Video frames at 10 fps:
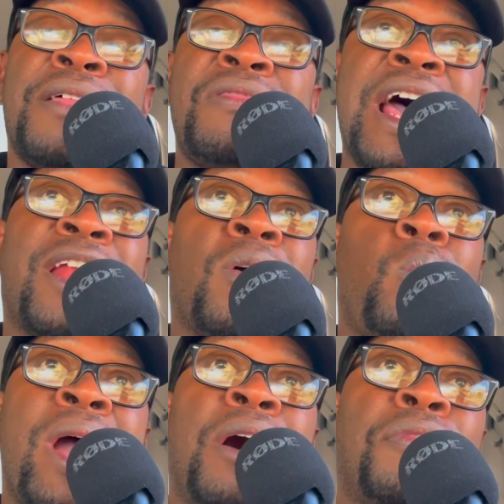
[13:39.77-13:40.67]
that are
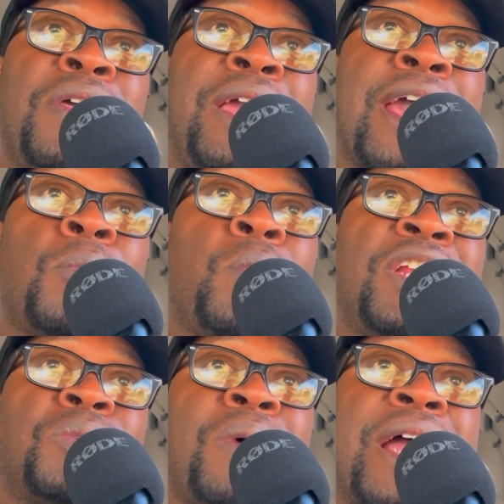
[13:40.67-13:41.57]
wealthy and
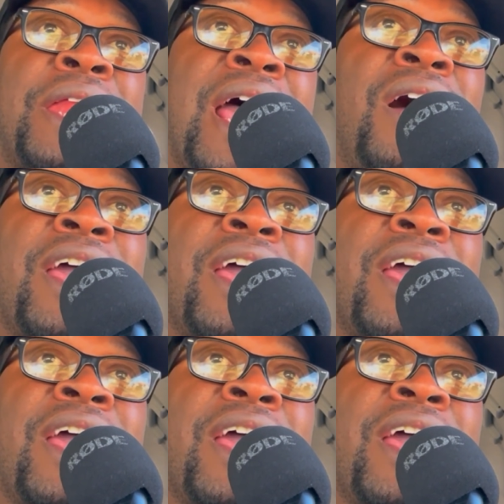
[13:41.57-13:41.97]
rich right now.